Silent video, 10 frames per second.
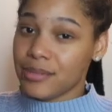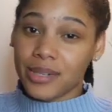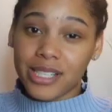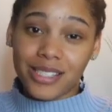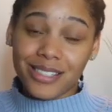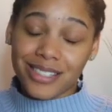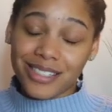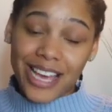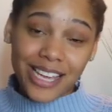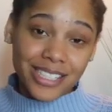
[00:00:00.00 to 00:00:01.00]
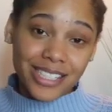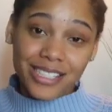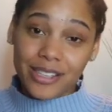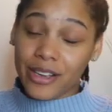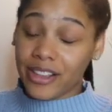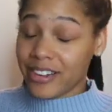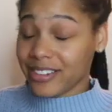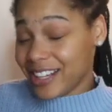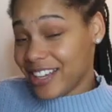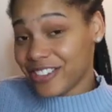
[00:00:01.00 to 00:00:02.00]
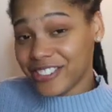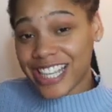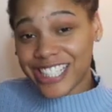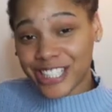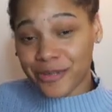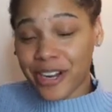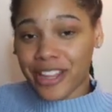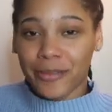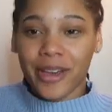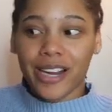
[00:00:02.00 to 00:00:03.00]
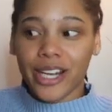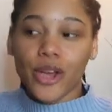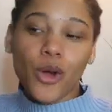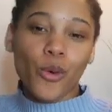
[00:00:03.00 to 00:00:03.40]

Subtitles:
brothers, exes? Are they in a relationship? Are they married?